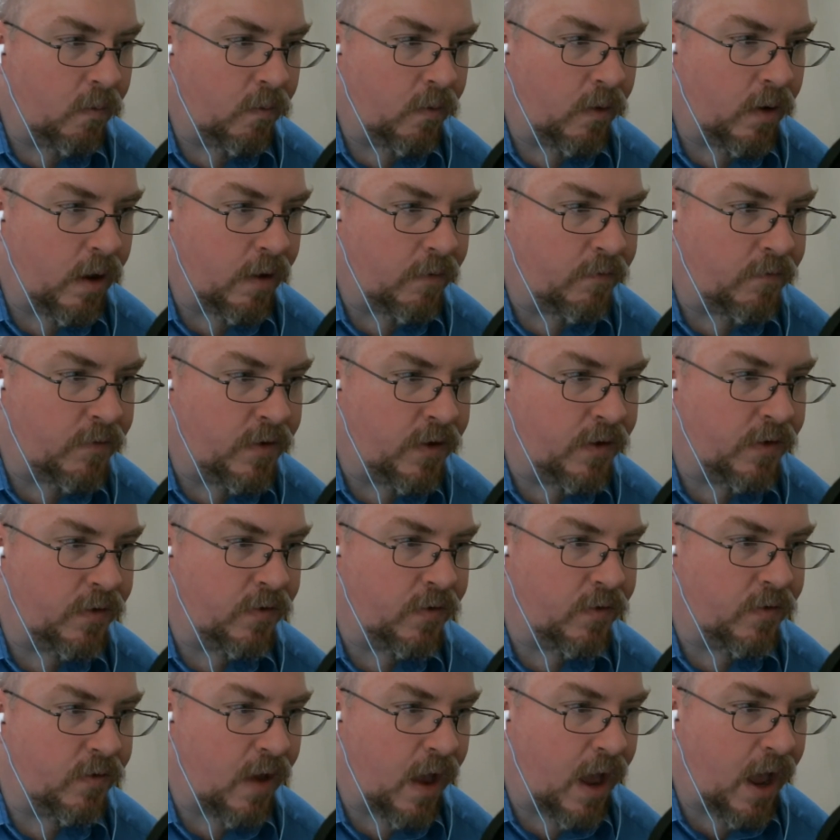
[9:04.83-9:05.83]
have
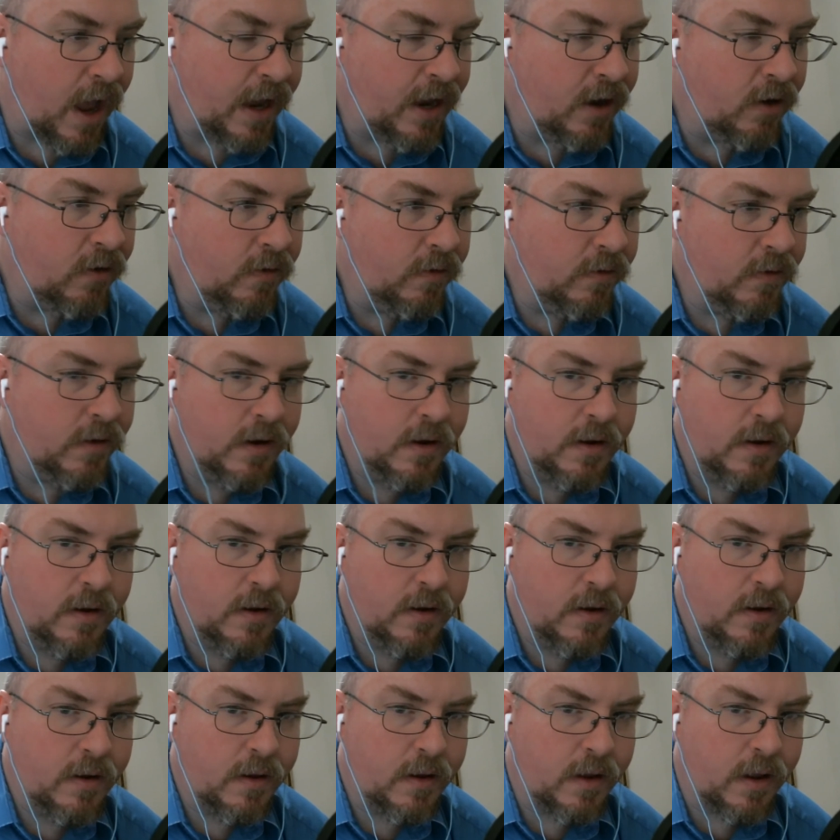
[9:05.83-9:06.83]
desired
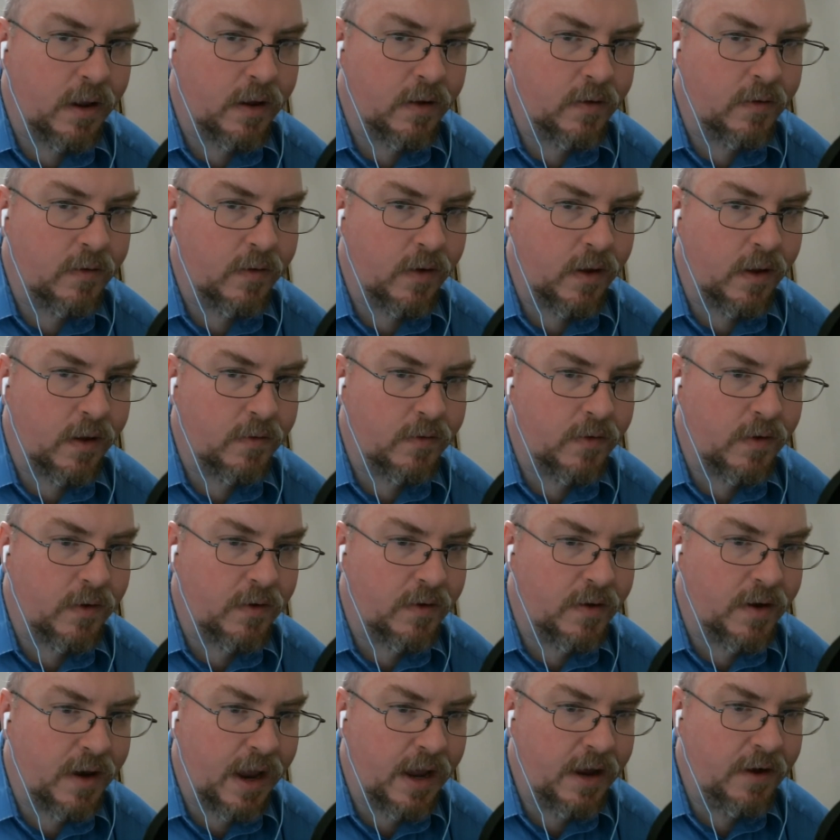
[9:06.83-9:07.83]
as, as a
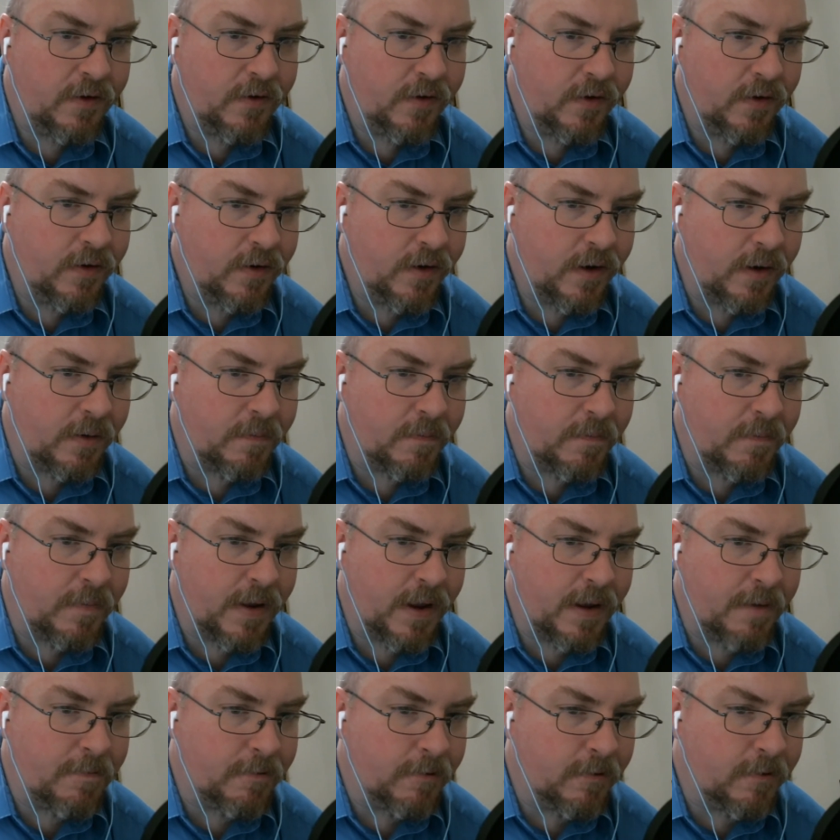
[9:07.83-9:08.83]
nation and
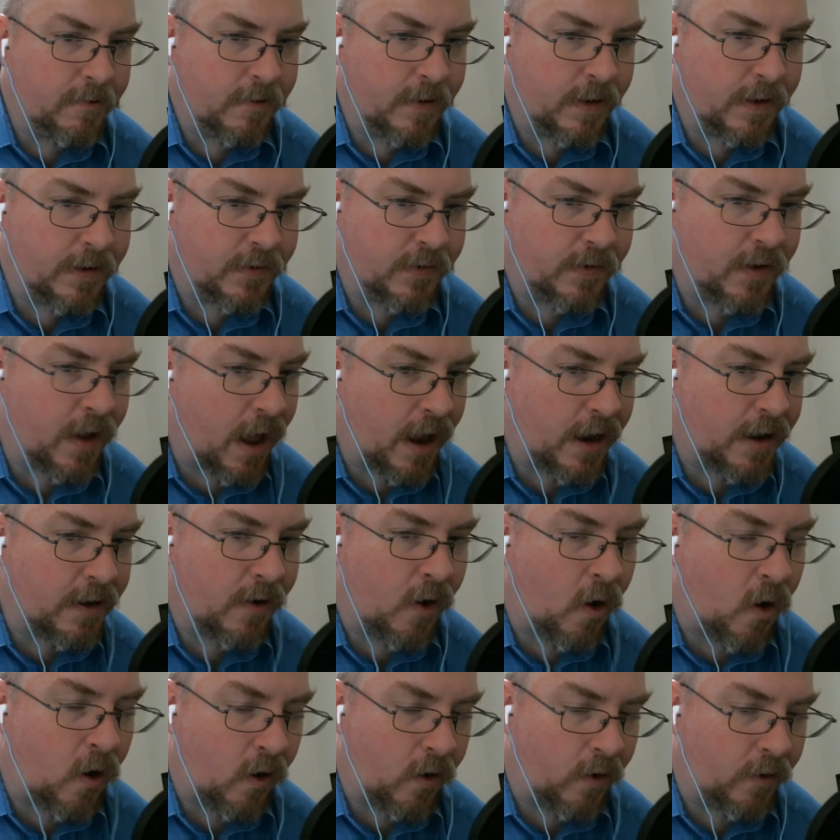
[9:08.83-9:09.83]
people has gotten
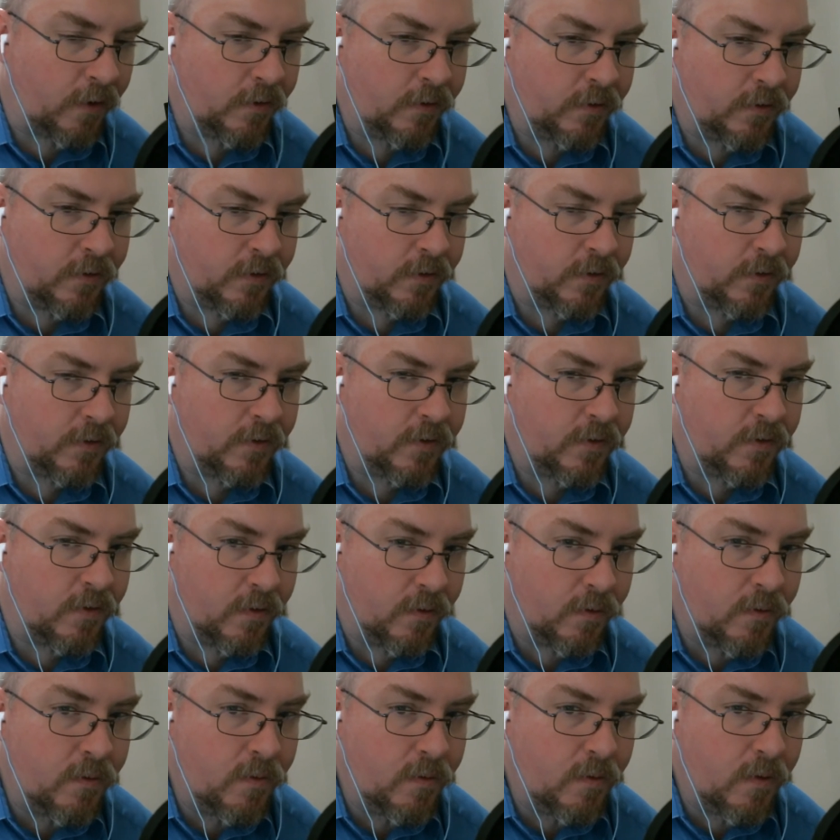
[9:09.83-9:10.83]
harder to
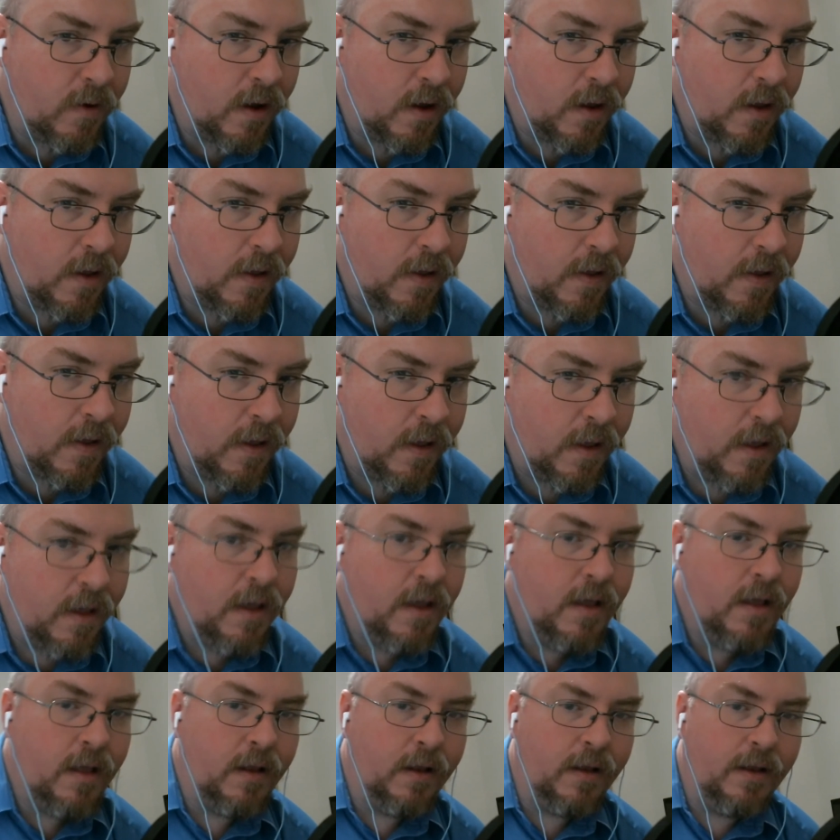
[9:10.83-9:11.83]
do.
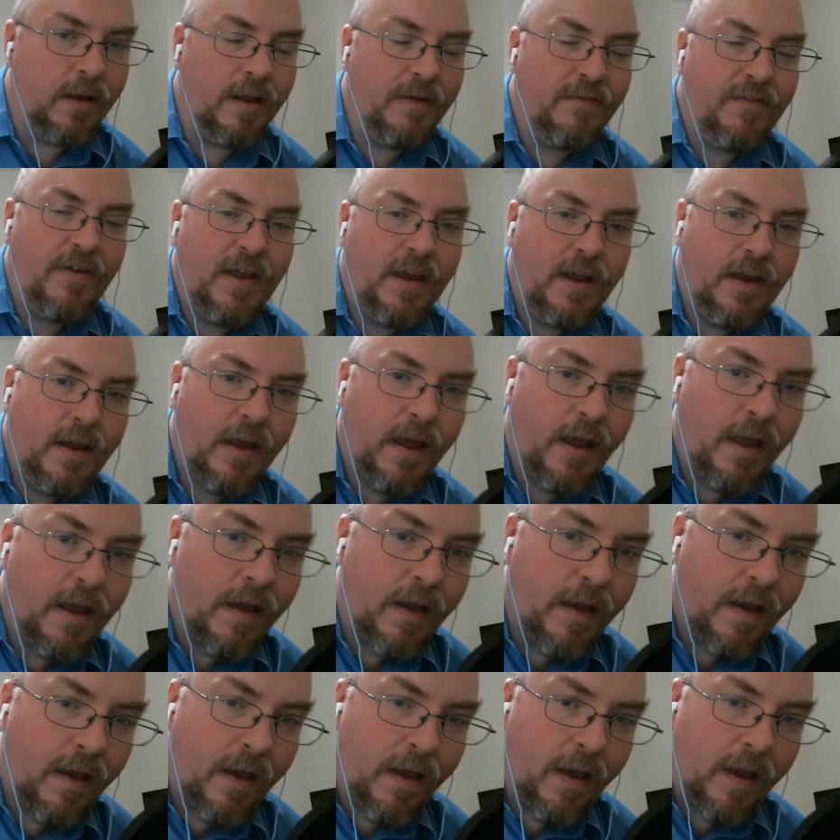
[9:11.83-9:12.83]
Living
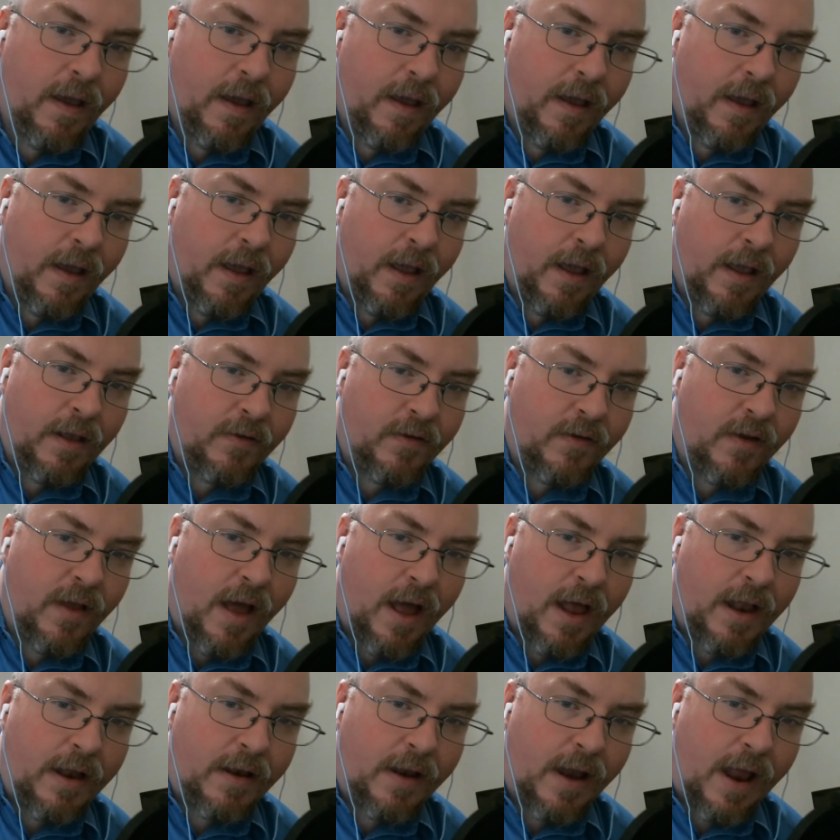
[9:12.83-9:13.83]
has
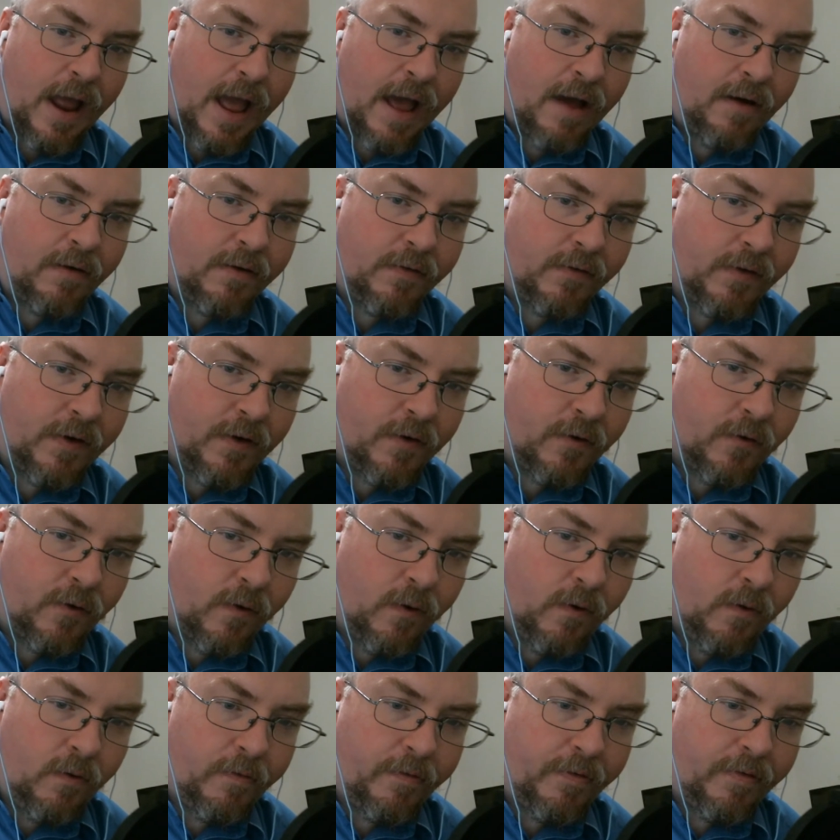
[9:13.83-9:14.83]
gotten out of
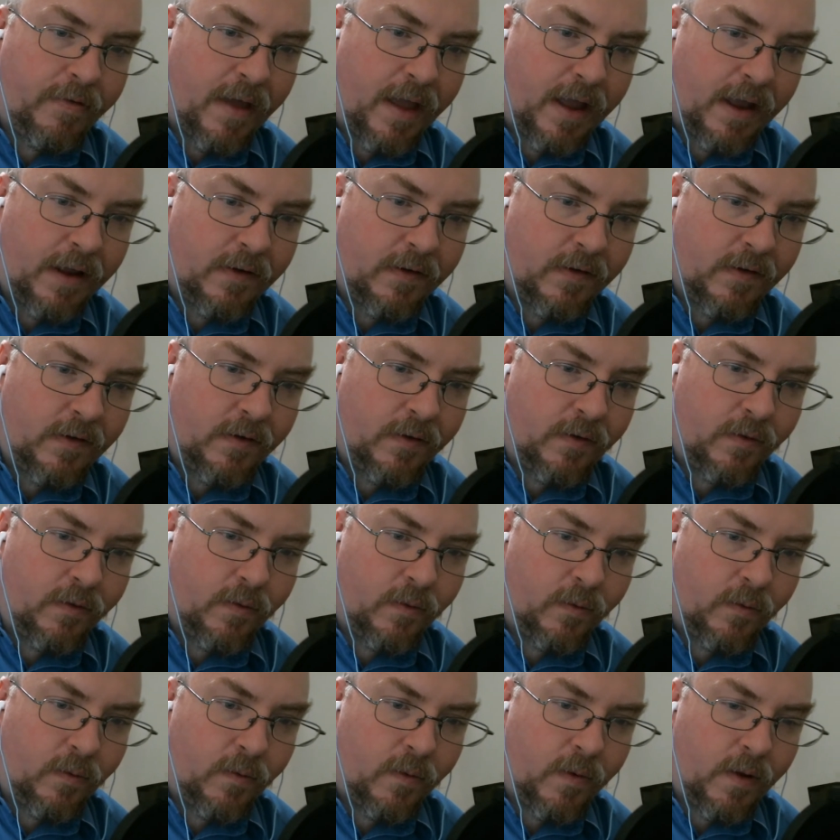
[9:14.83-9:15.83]
control thanks
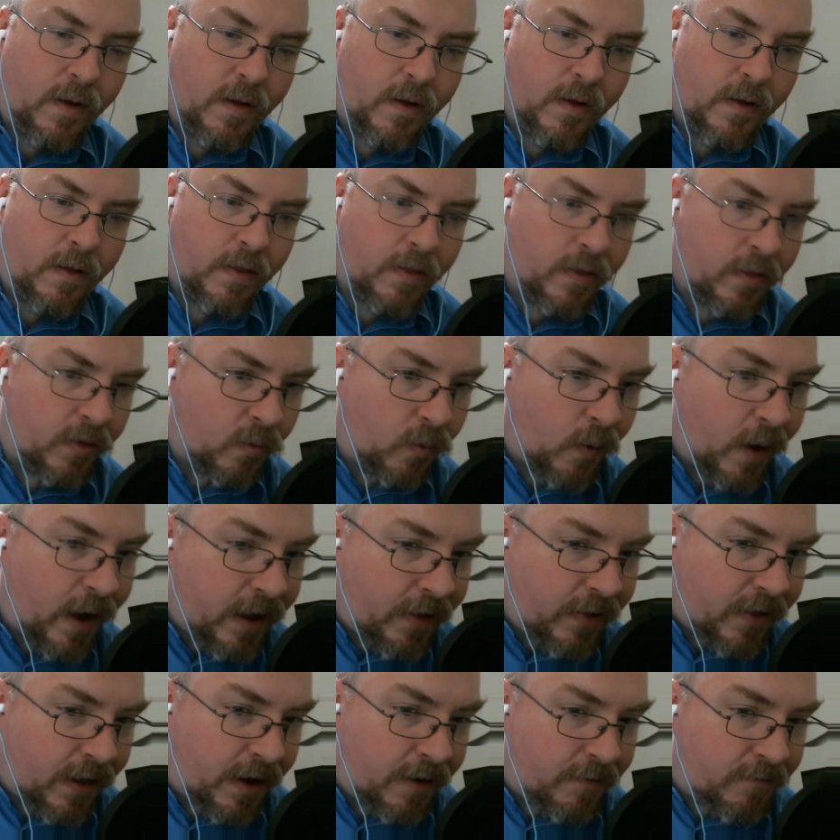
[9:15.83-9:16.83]
to the
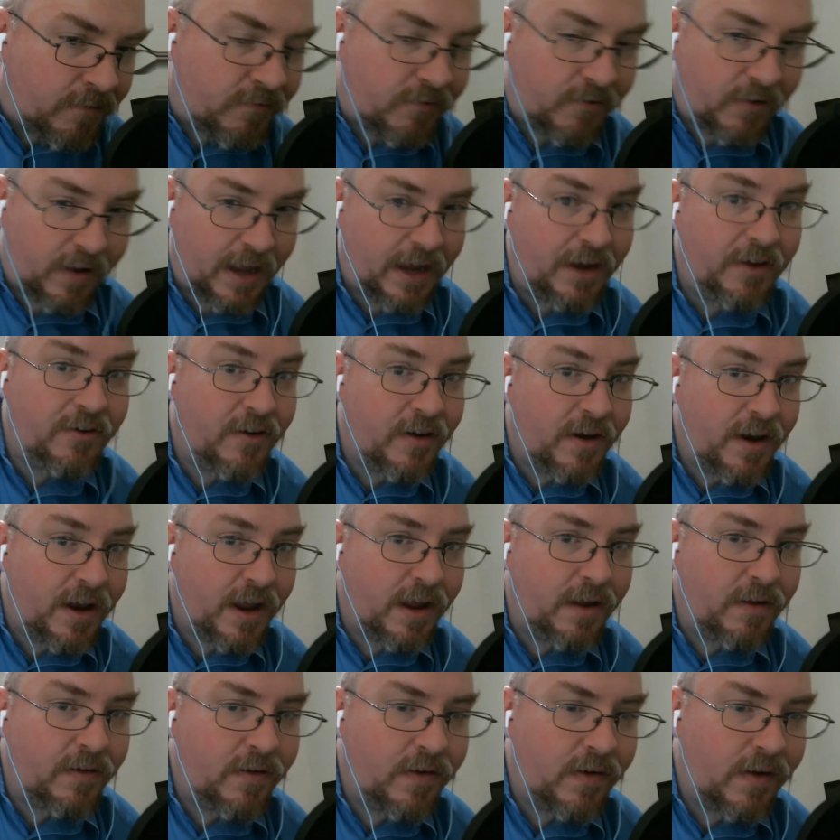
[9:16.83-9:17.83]
way that inflation
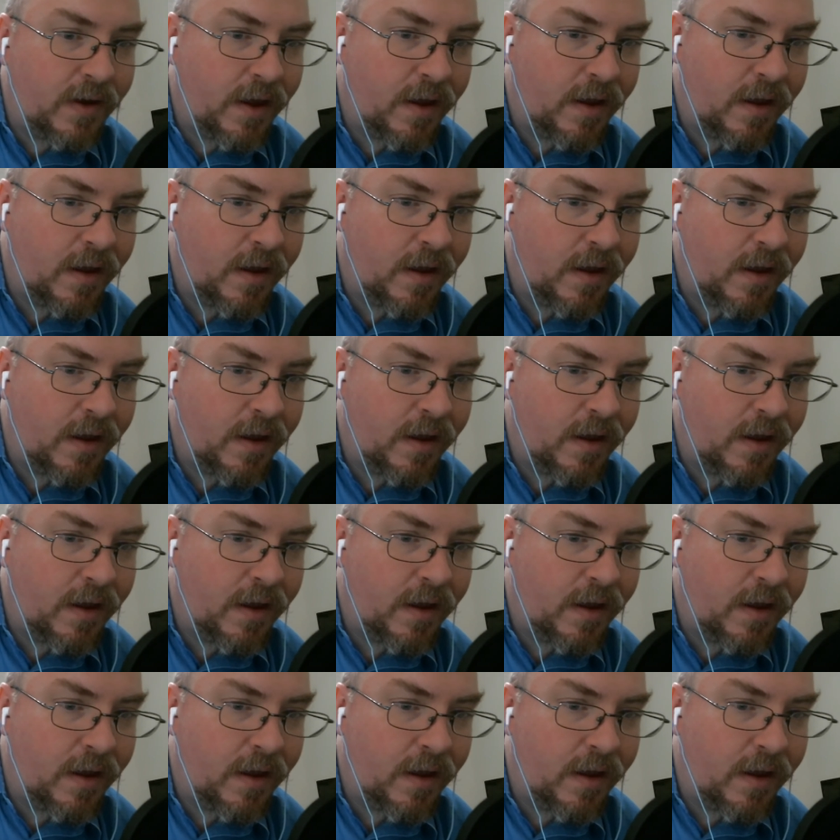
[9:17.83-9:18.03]
is.